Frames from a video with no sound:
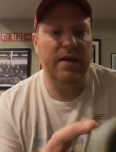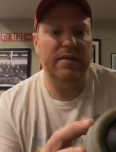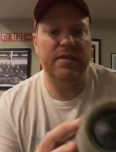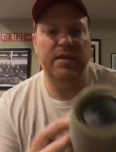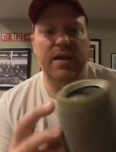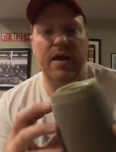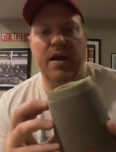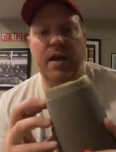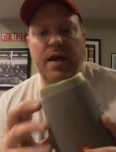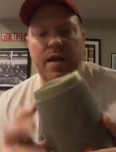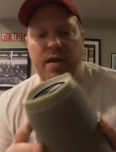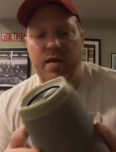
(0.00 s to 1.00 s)
It did not
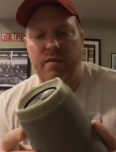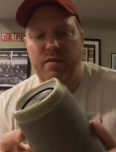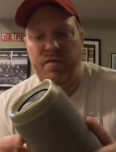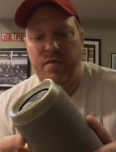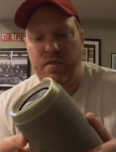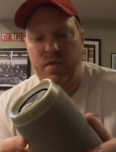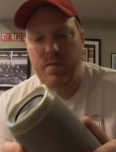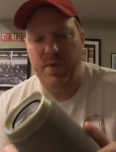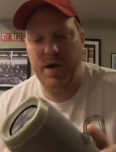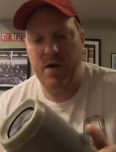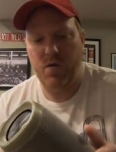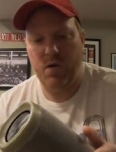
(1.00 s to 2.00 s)
have the
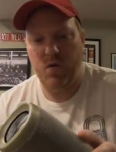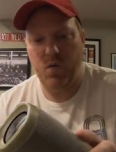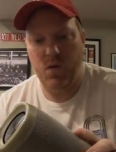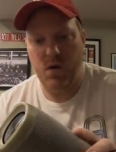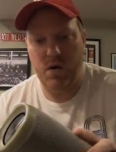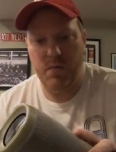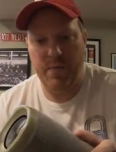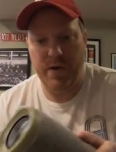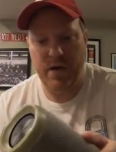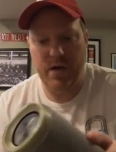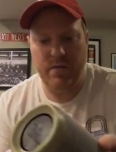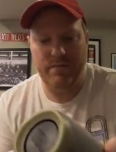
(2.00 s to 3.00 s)
power cord,
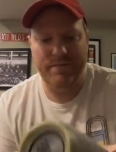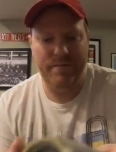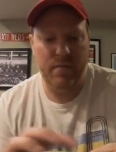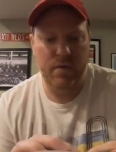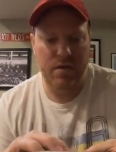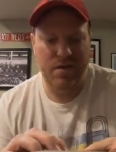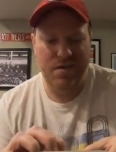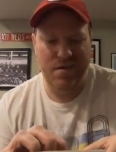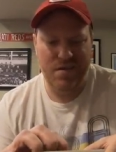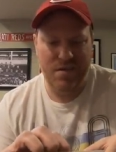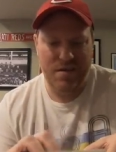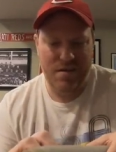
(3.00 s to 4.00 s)
but
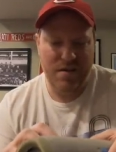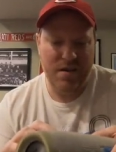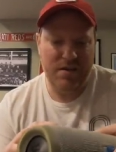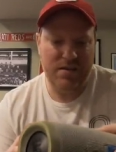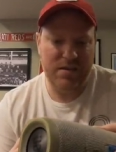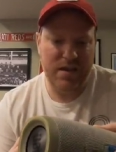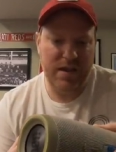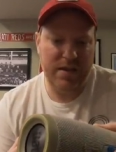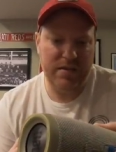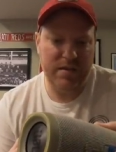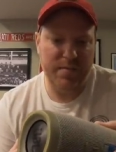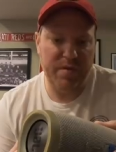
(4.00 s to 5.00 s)
I'd say
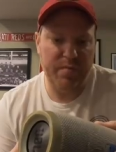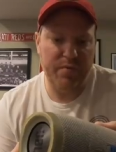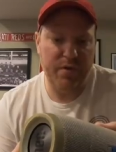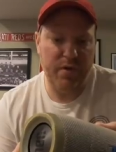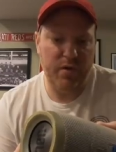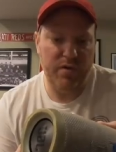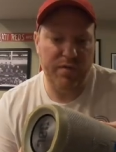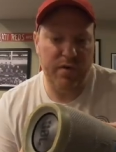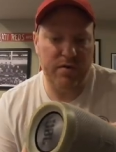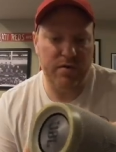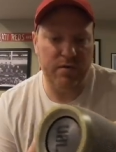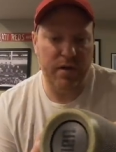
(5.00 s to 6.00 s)
it's something pretty
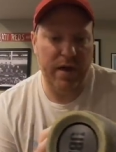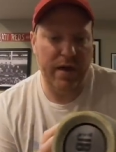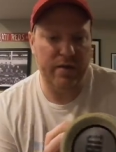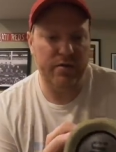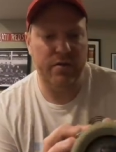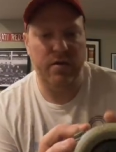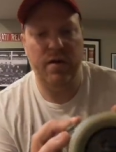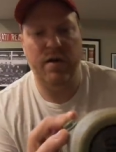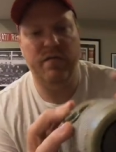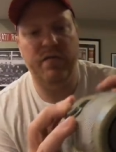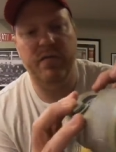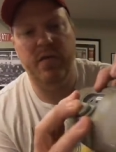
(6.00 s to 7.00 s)
universal. Yeah, sure
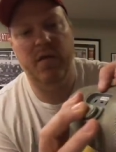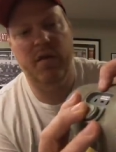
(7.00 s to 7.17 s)
enough.